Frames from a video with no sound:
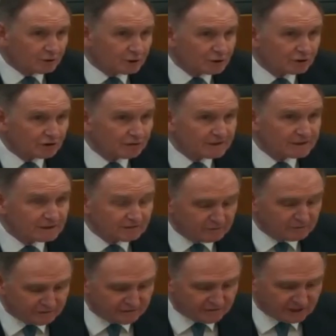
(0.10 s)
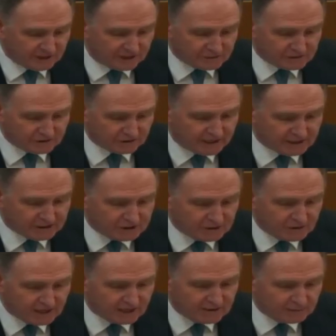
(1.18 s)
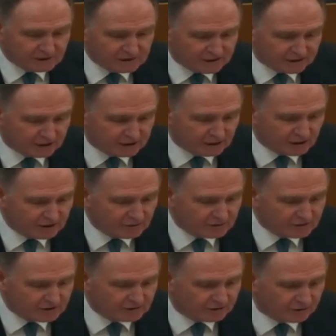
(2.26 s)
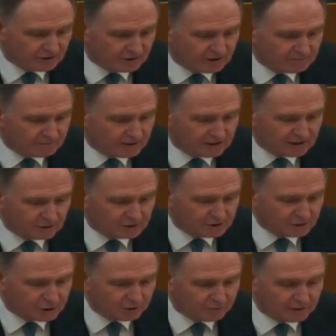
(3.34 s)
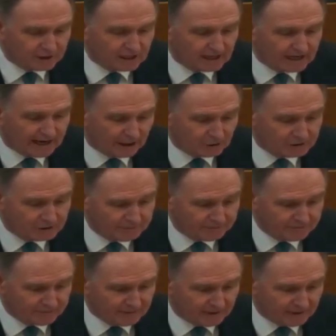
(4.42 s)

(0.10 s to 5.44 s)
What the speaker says: Judicial Committee of the Privy Council has unanimously concluded that the appeals should be allowed